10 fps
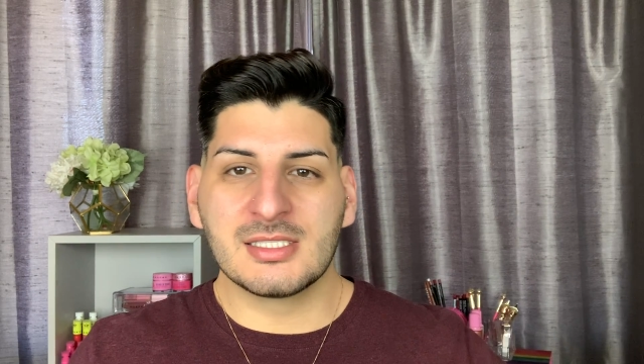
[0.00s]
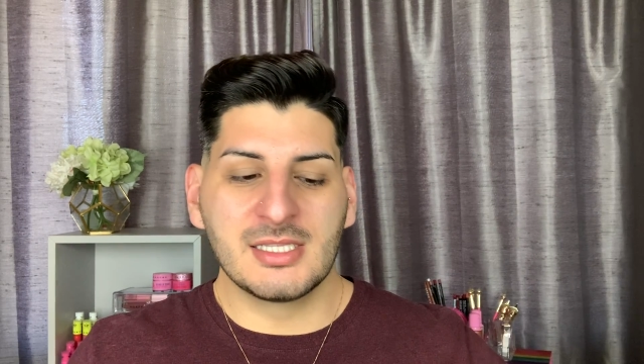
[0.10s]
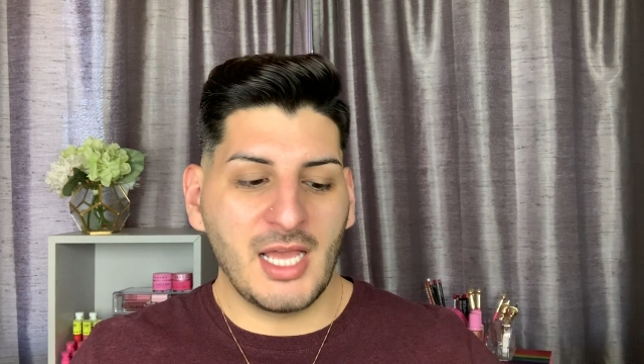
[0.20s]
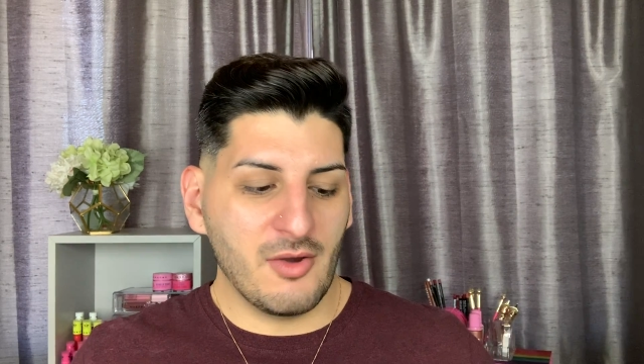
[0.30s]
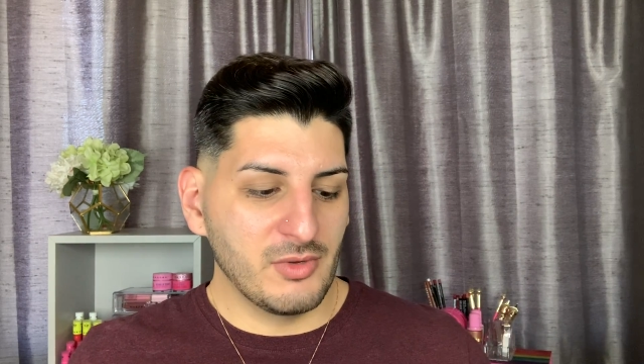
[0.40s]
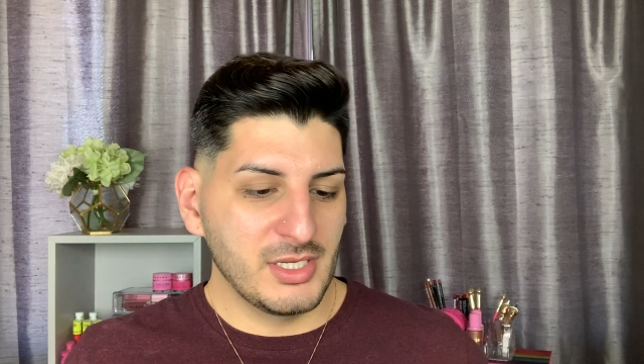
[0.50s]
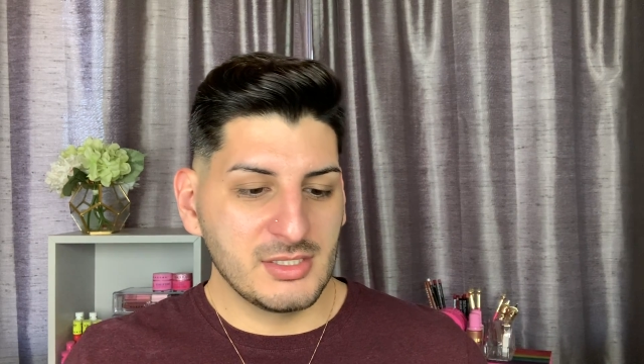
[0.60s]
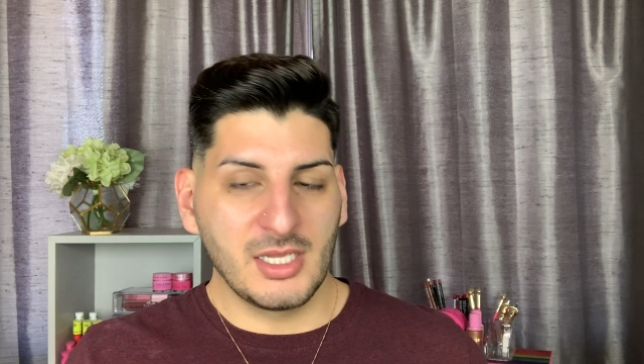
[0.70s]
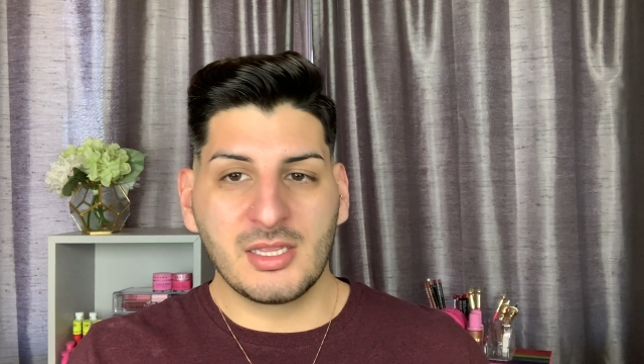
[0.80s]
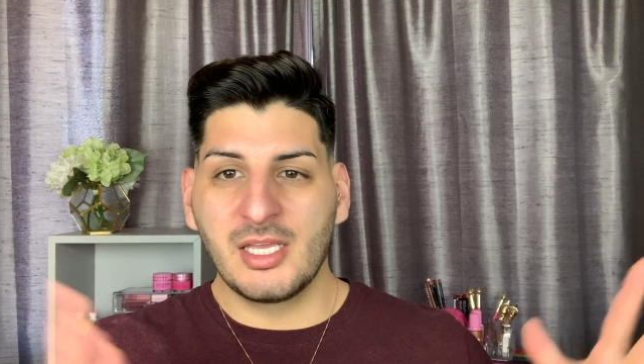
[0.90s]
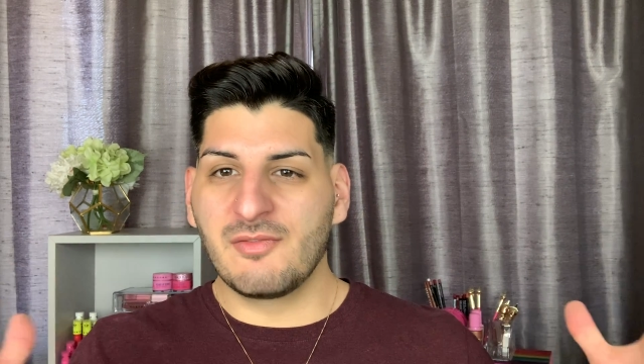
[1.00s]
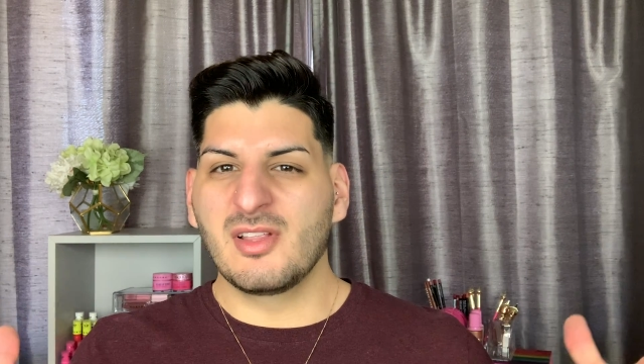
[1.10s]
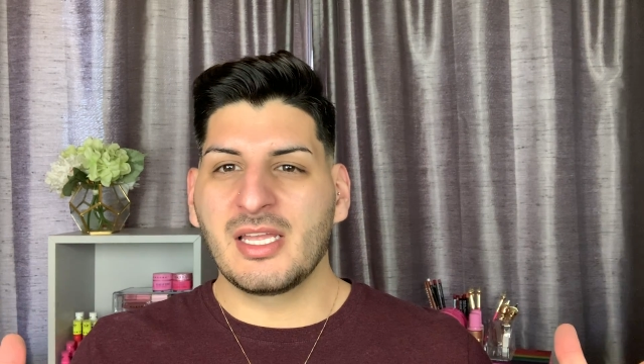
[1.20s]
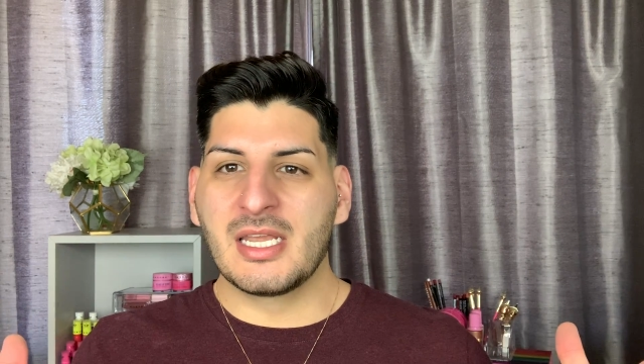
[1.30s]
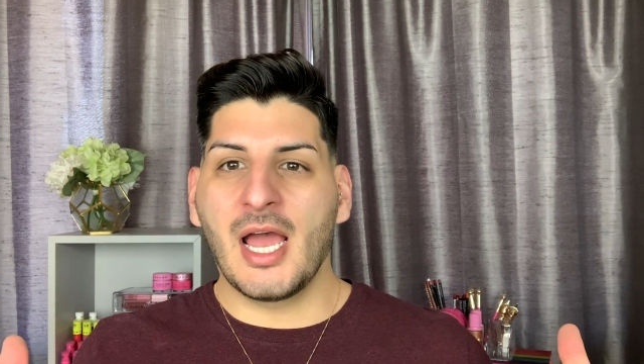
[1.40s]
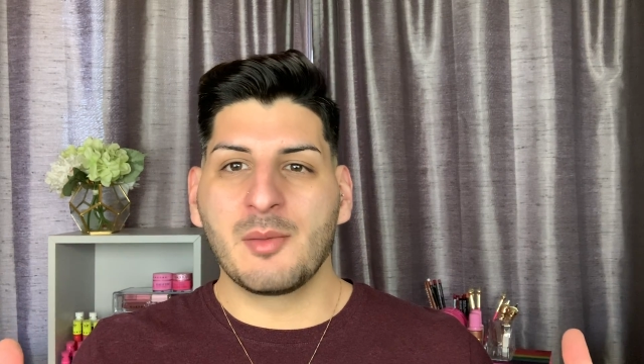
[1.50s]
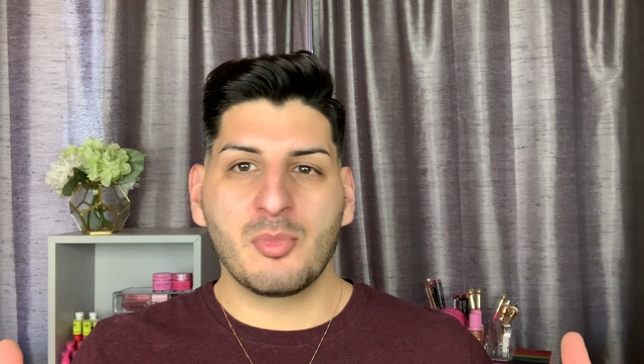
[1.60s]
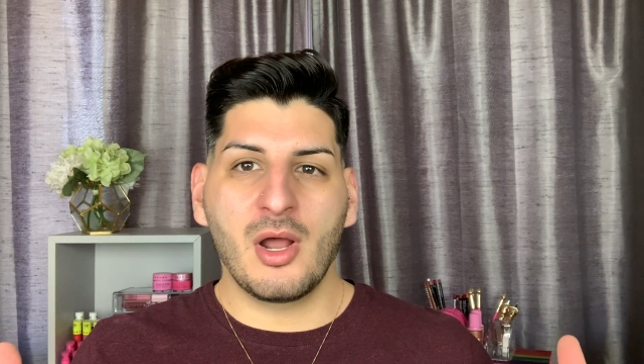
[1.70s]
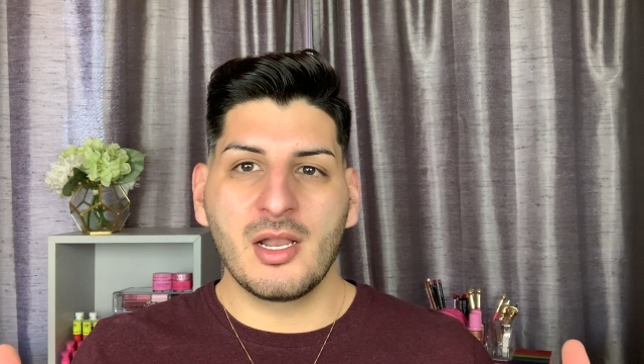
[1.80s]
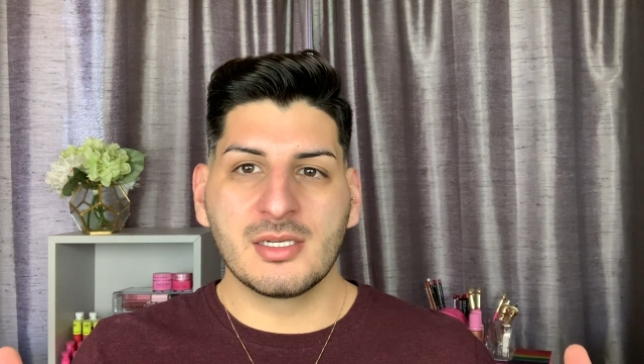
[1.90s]
and that one is like, they give you like 9
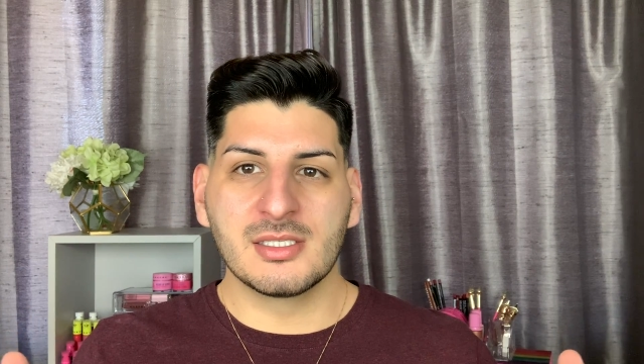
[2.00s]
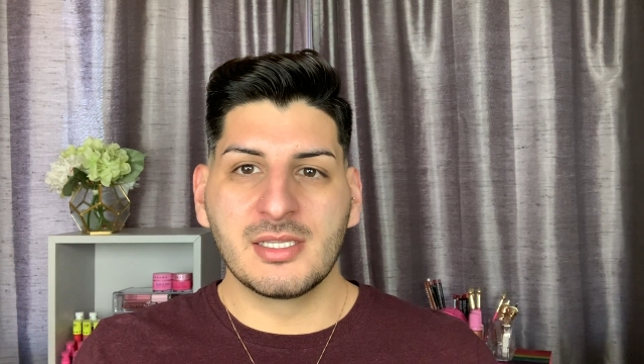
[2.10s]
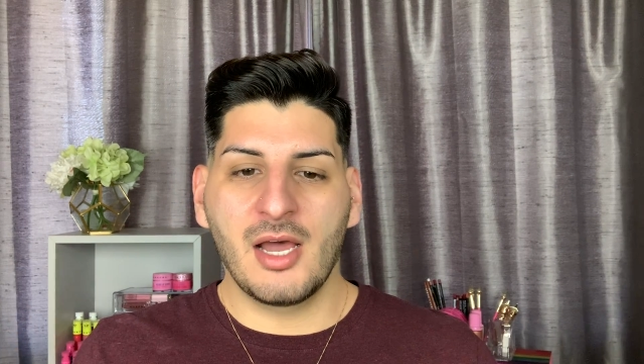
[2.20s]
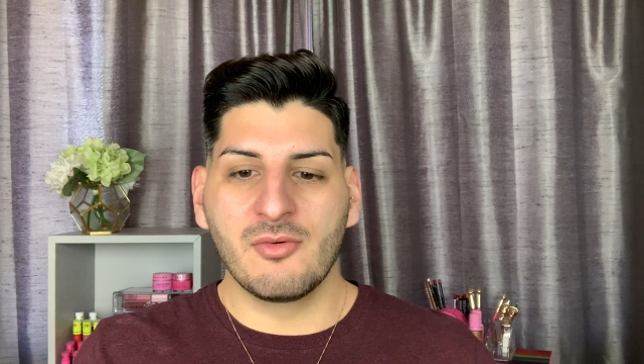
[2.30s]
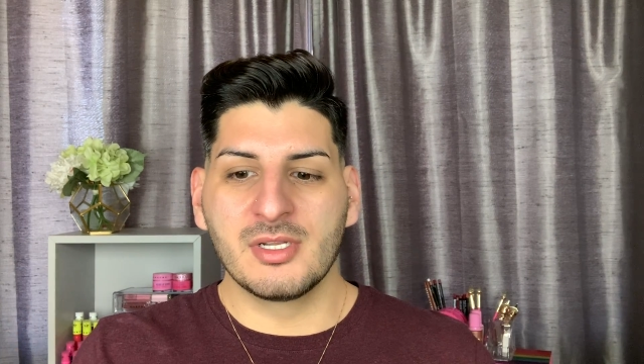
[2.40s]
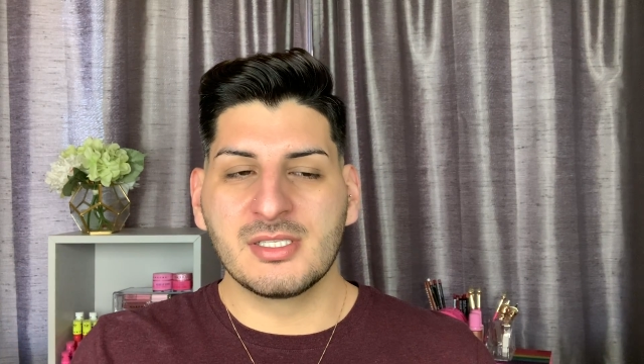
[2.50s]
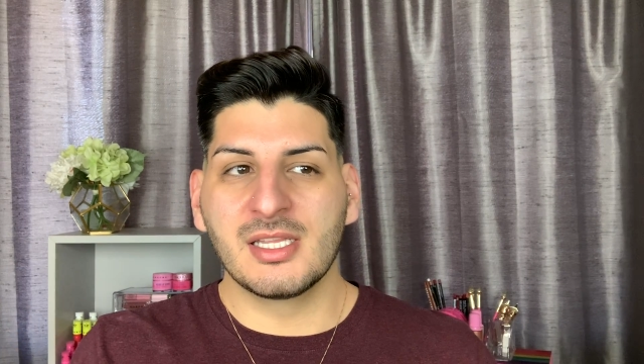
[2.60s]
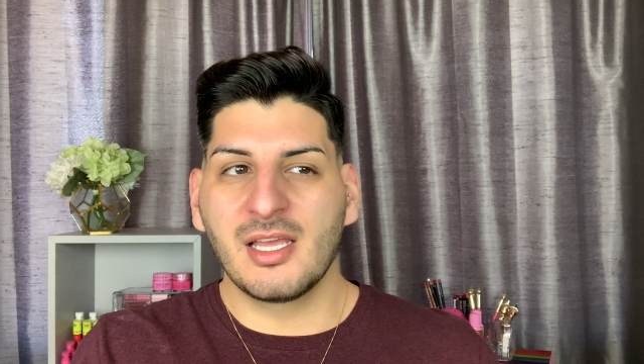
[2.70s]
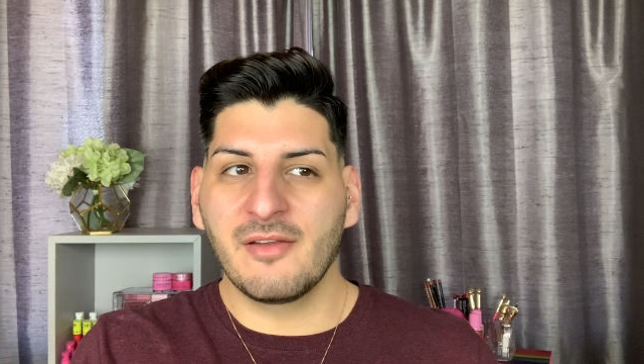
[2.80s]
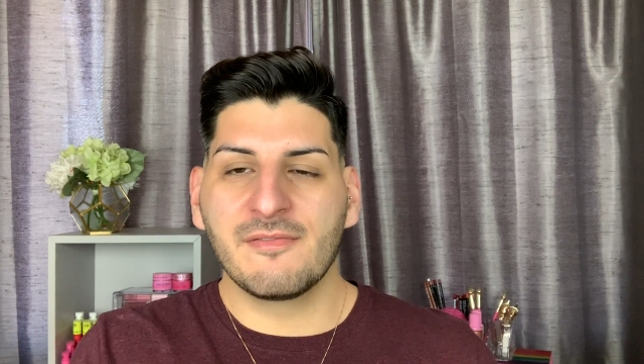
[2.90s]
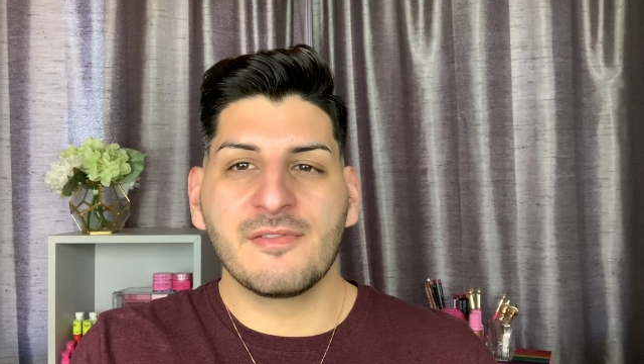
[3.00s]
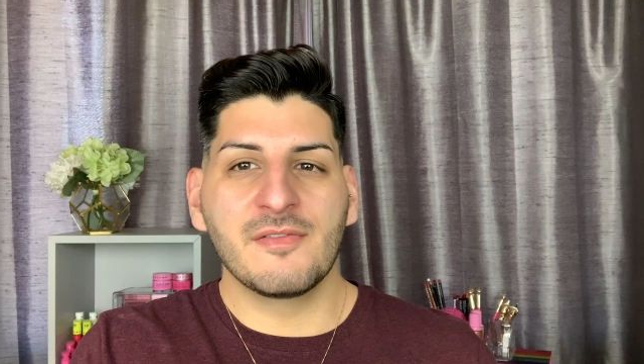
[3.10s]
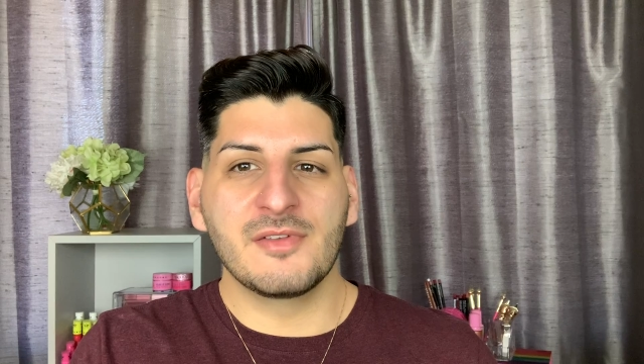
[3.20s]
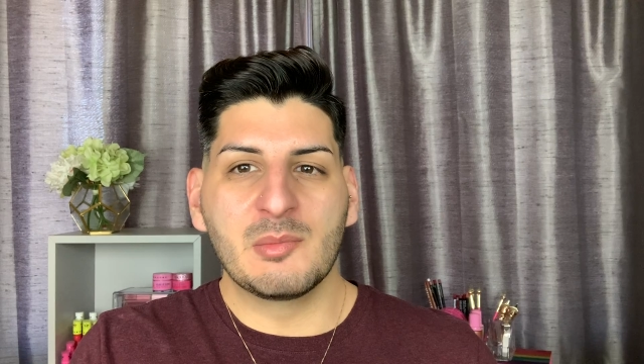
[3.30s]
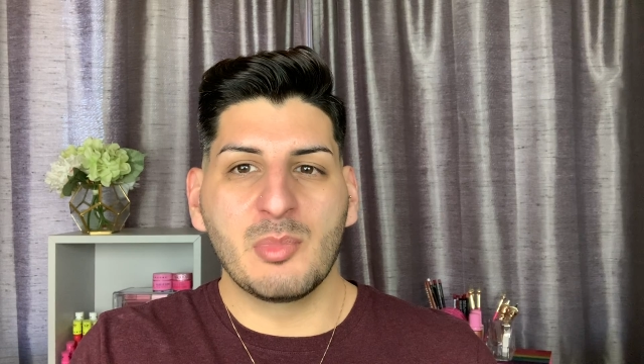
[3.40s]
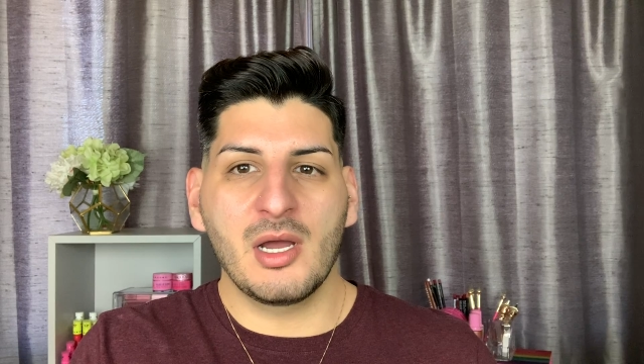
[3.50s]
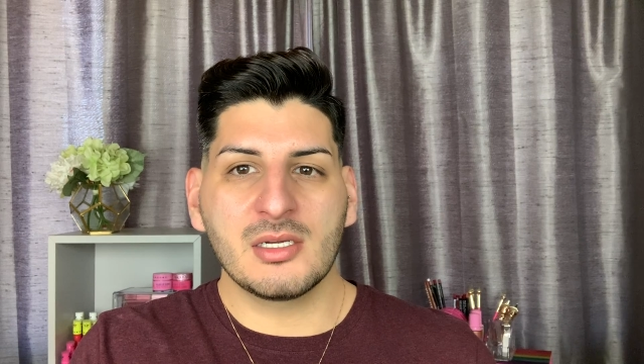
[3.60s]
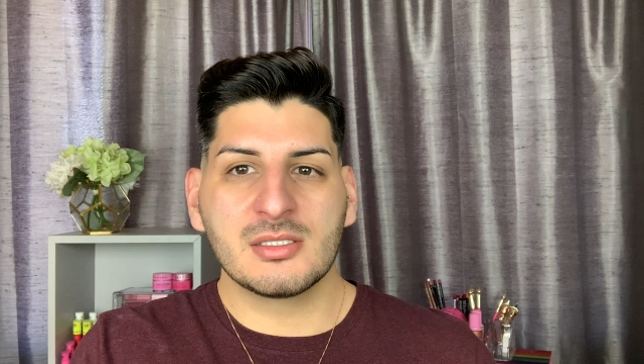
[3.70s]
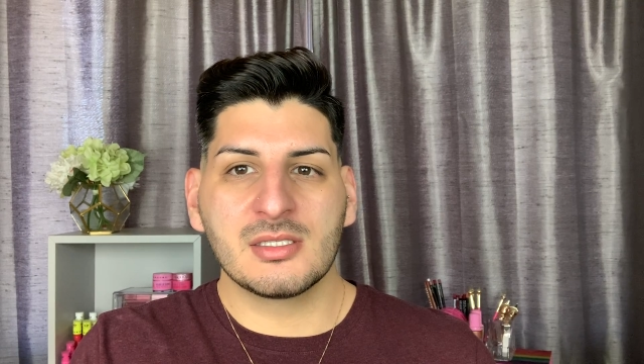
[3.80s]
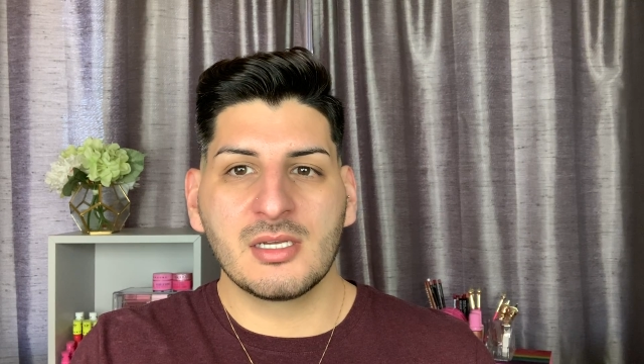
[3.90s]
products, and that one is, I think, like 50
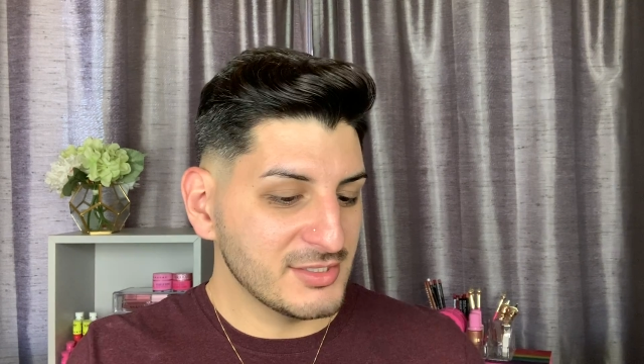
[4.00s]
bucks.